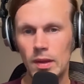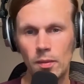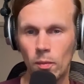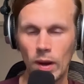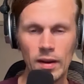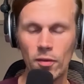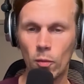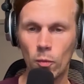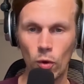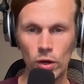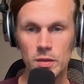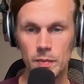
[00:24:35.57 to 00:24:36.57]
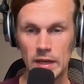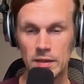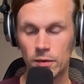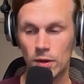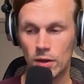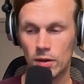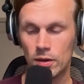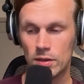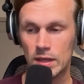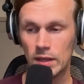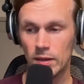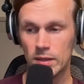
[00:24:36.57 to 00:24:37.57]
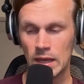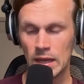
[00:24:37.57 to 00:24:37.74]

whatever works best for your skills.